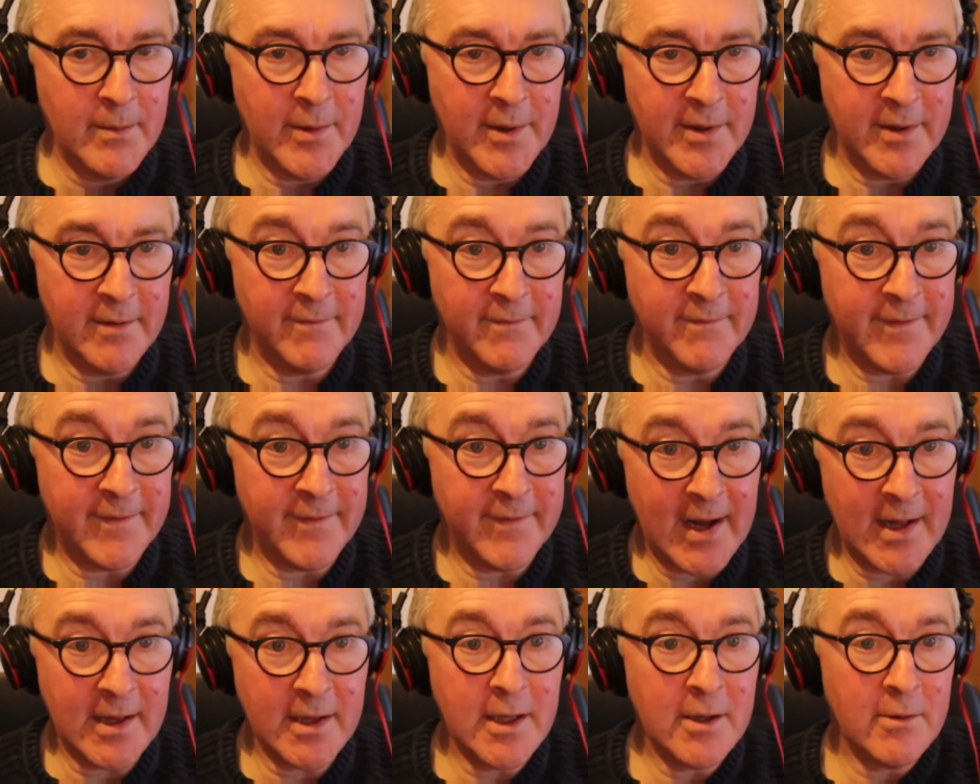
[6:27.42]
but the
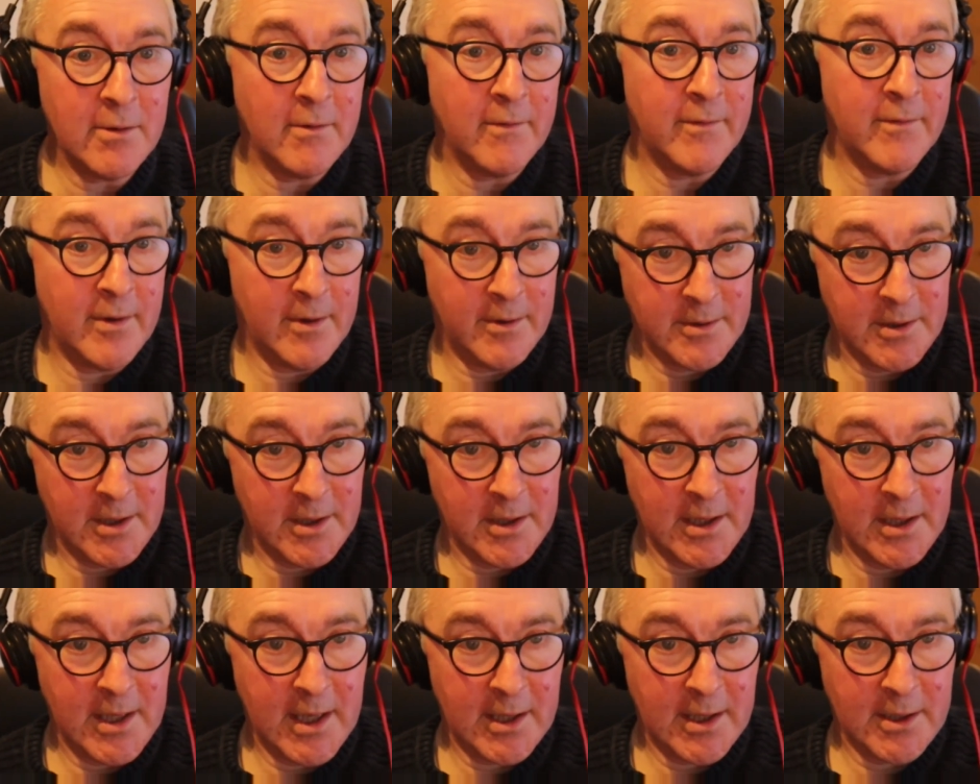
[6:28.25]
value of those
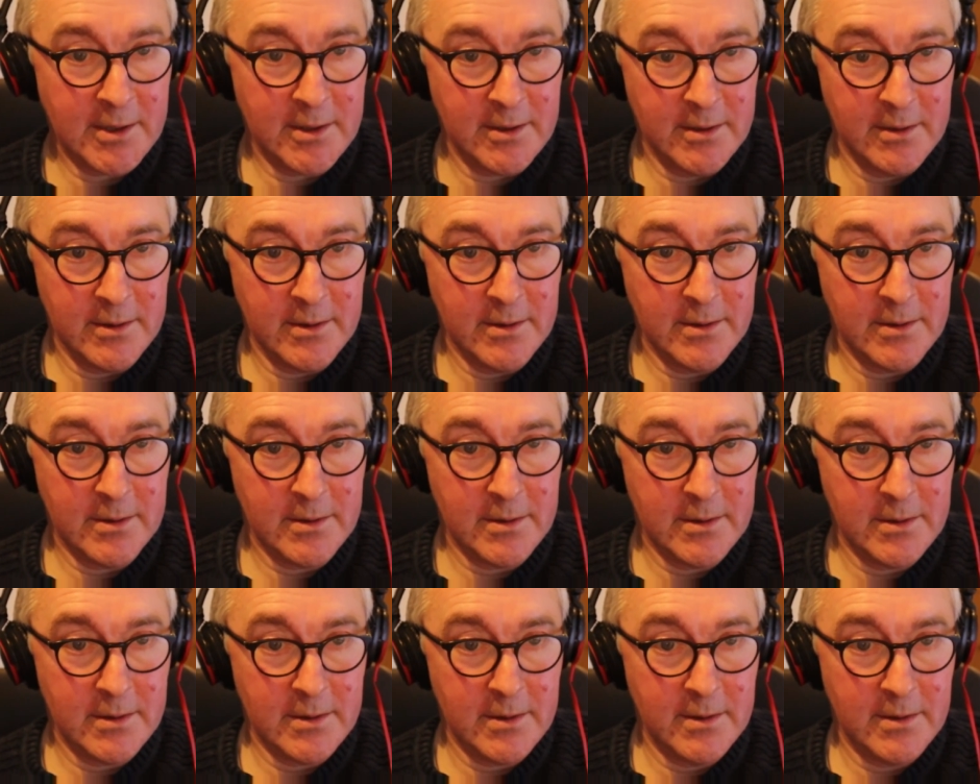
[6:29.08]

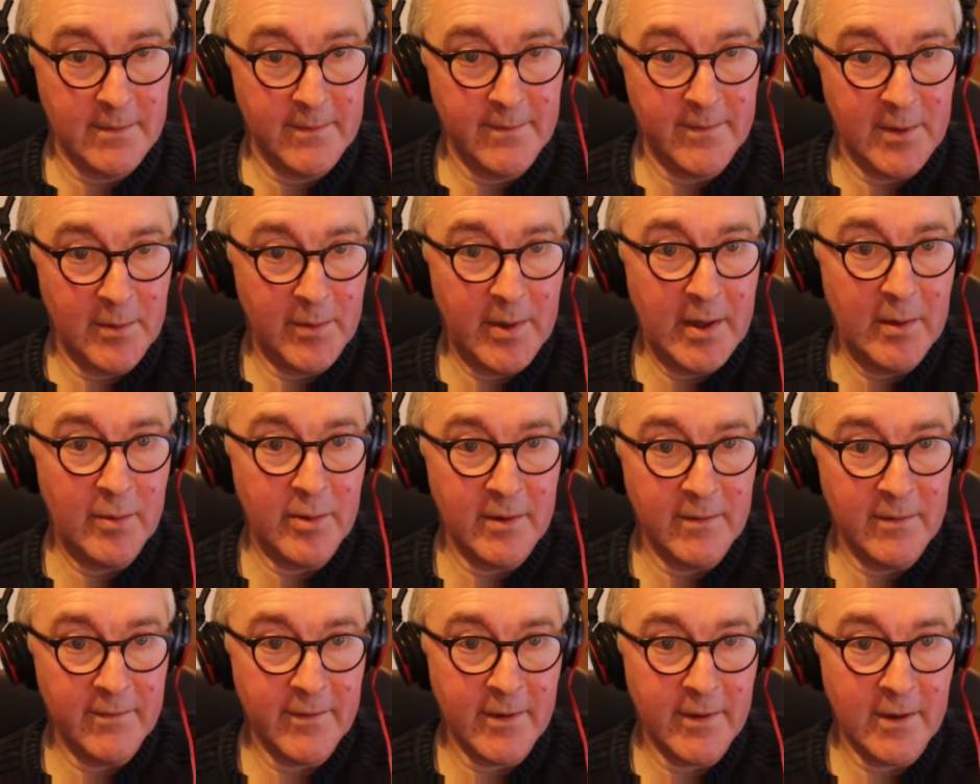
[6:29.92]
connections for the
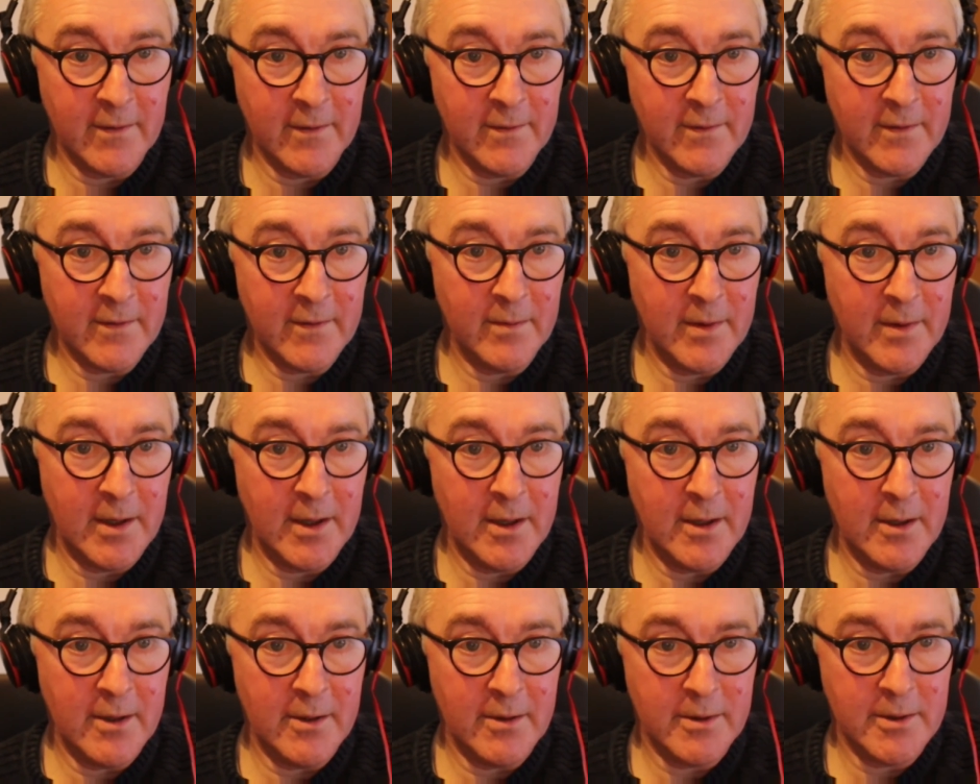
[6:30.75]
people involved can be
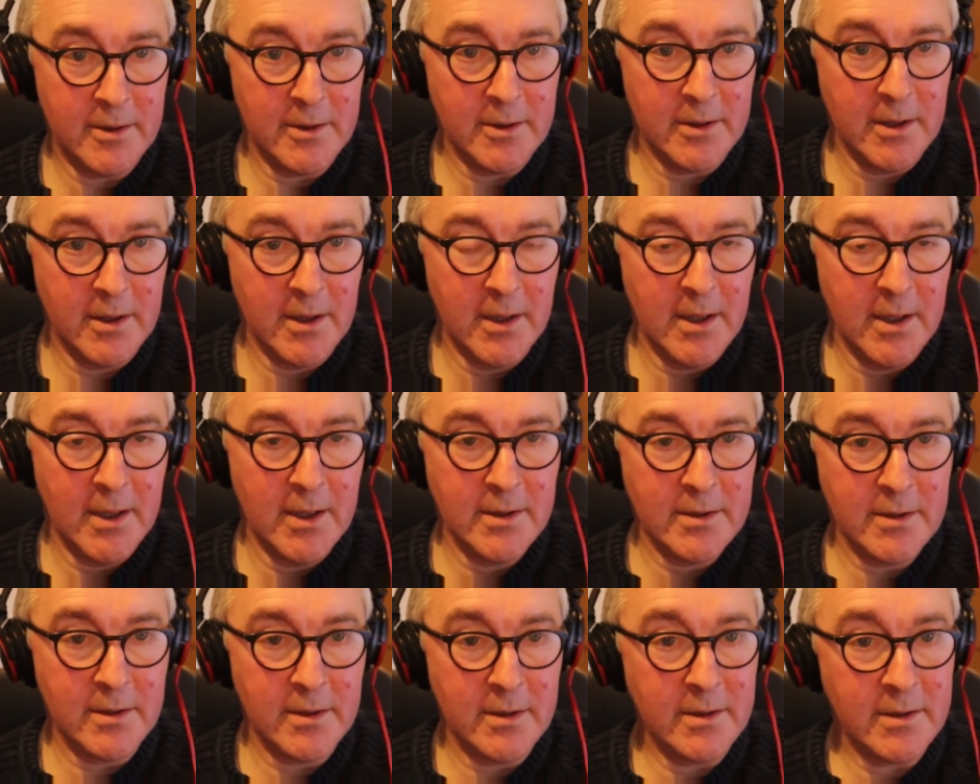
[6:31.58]
huge.
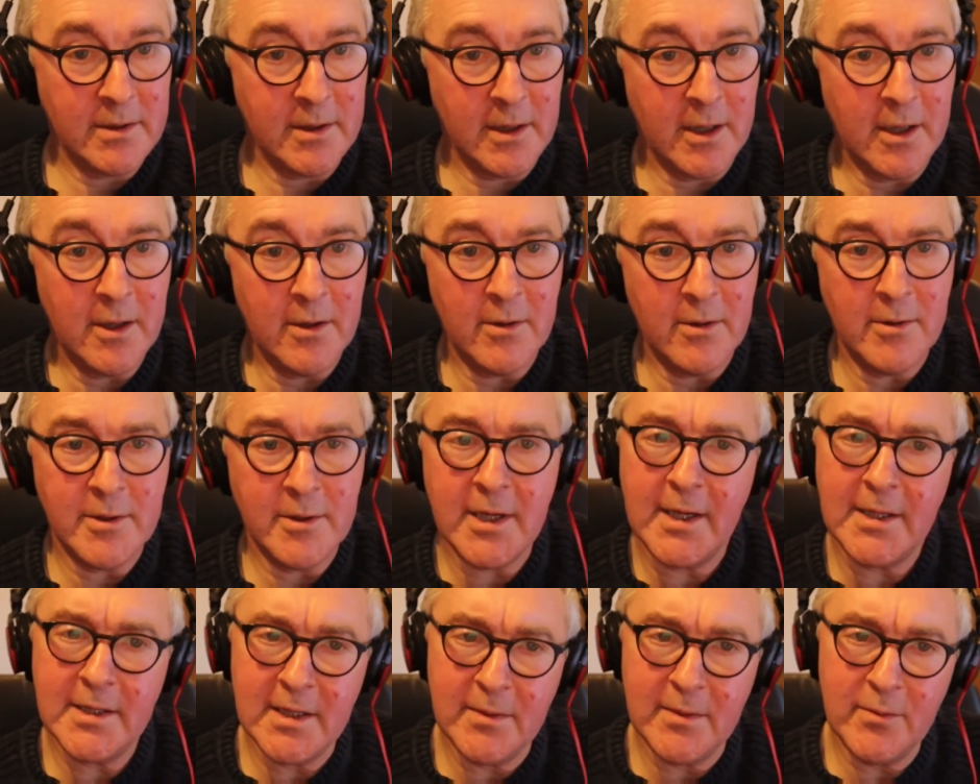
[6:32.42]
So there's a
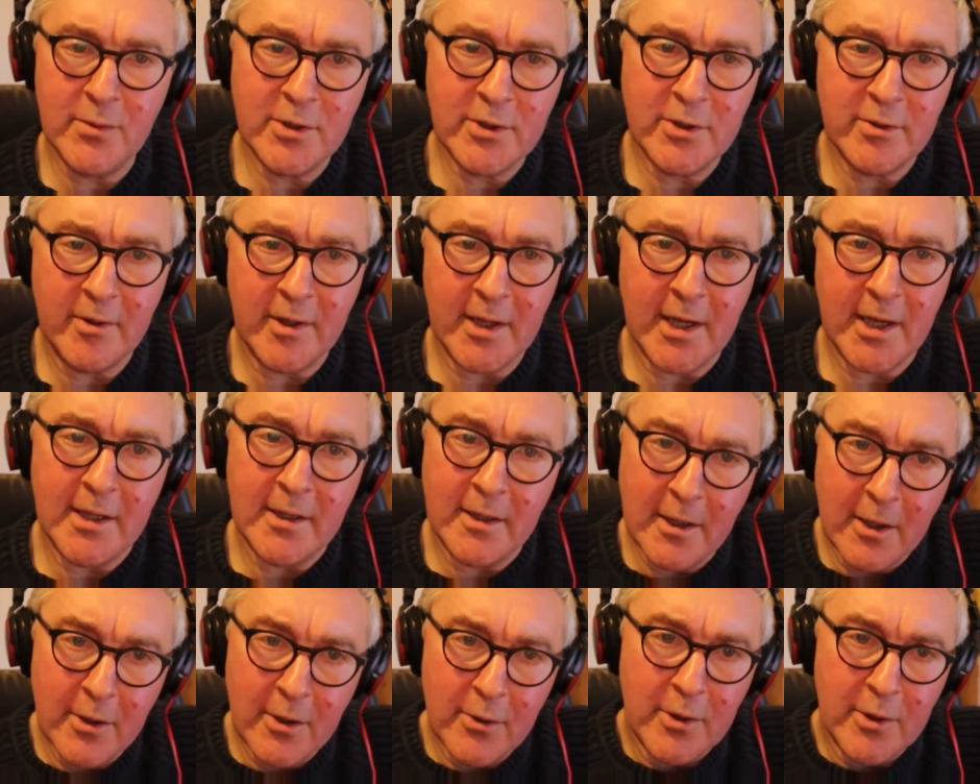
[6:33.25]
huge asymmetry
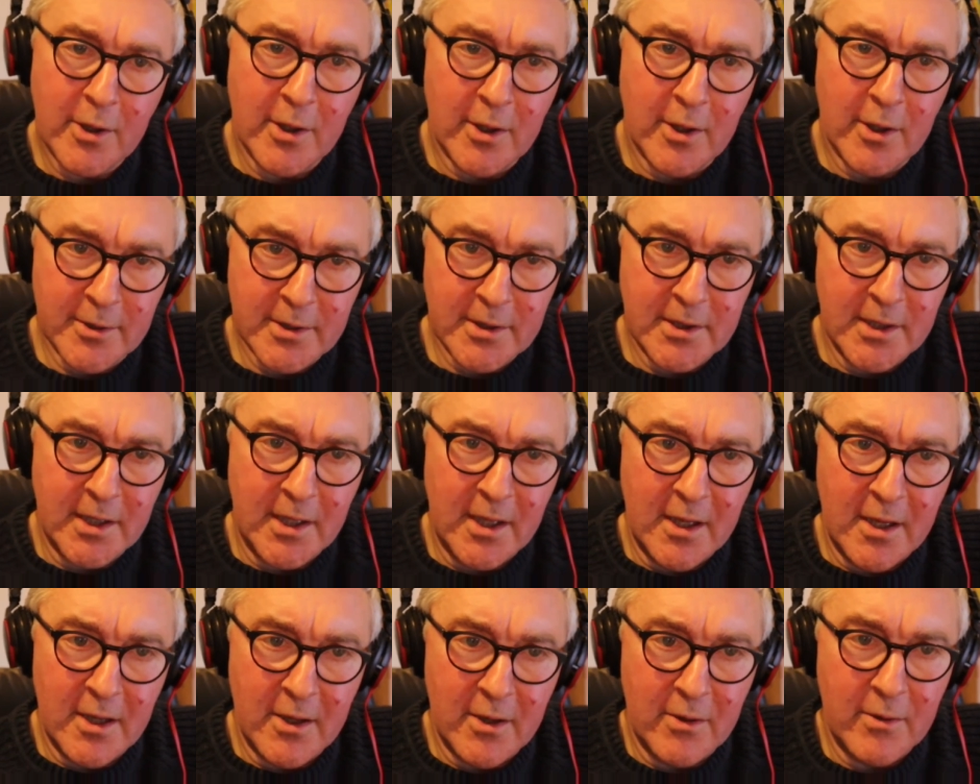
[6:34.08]
there, low cost
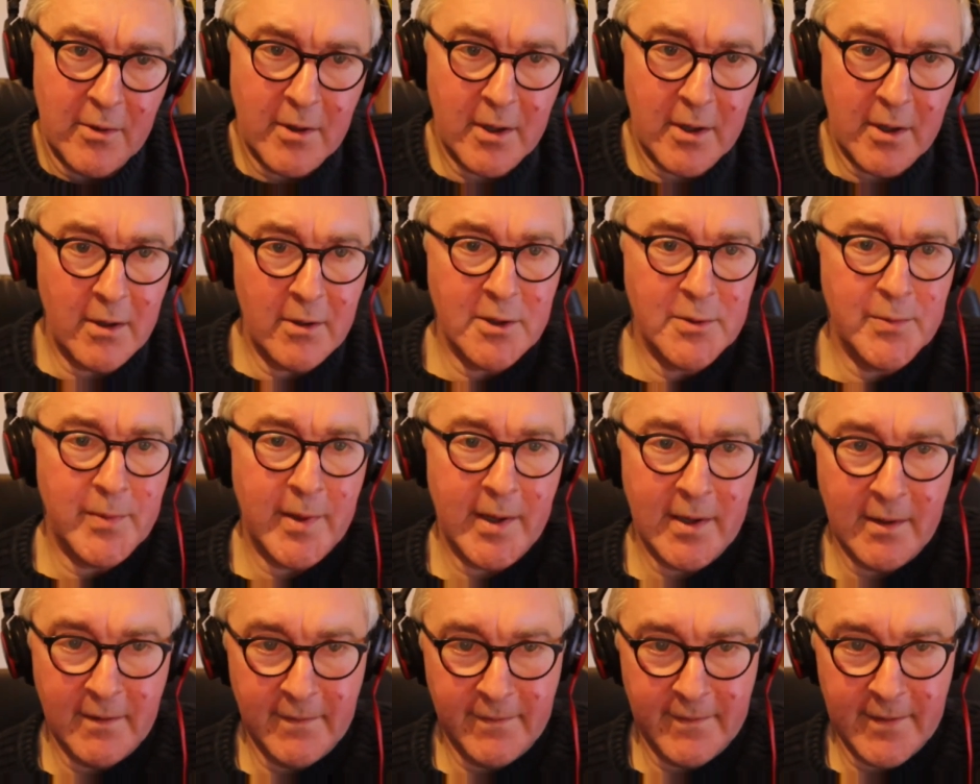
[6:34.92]
to you,
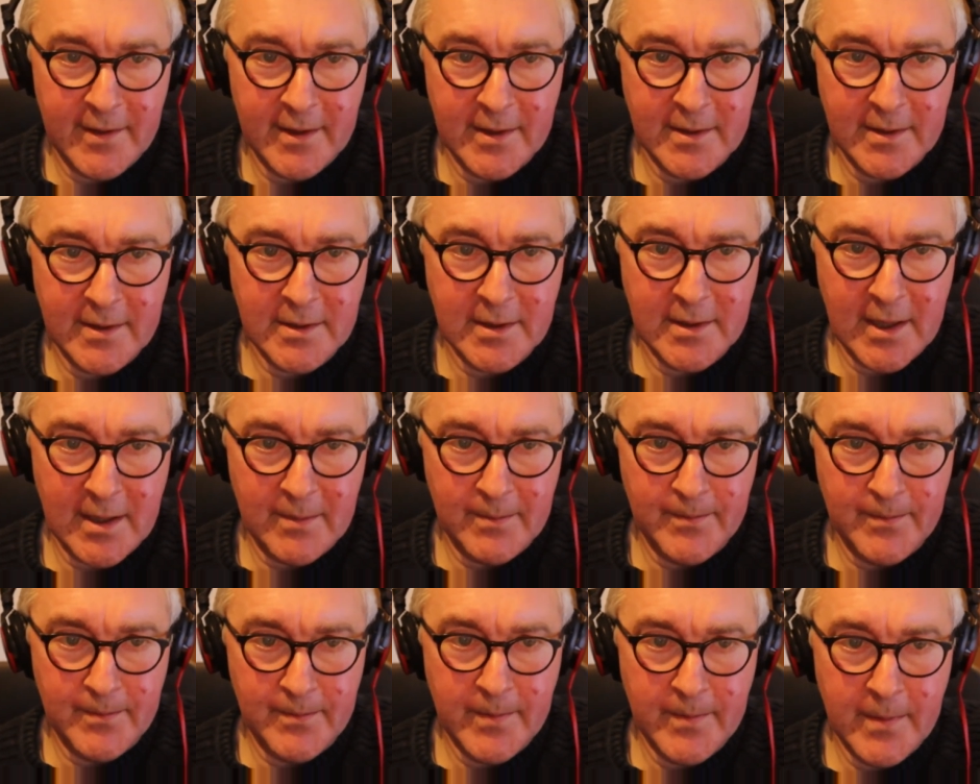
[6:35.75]
huge benefit to
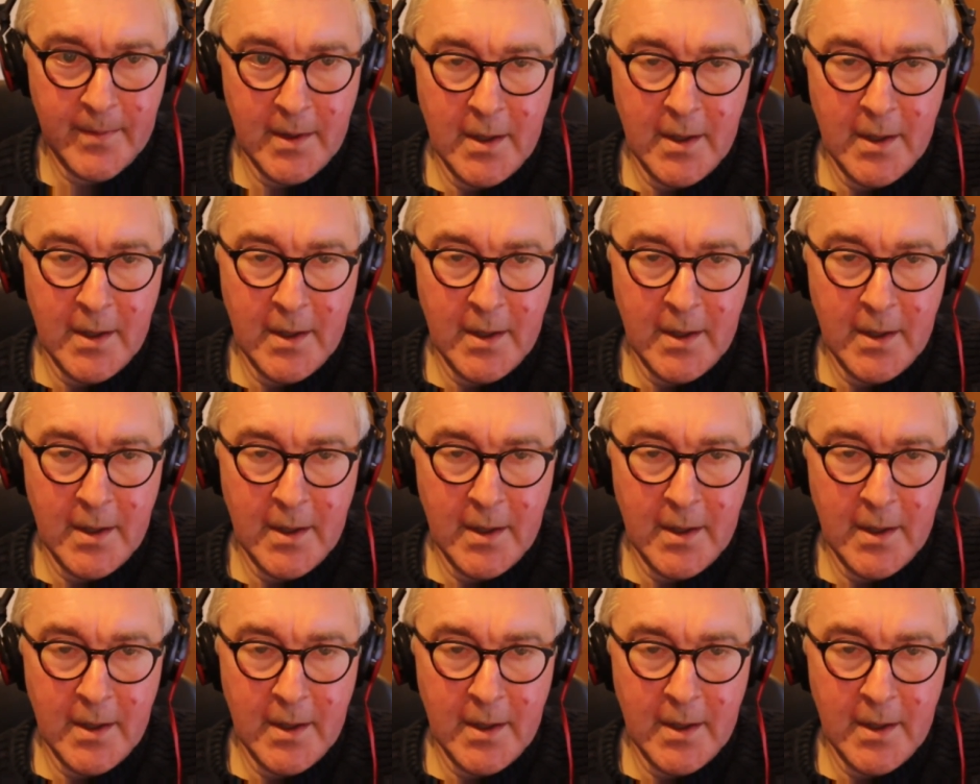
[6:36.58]
them.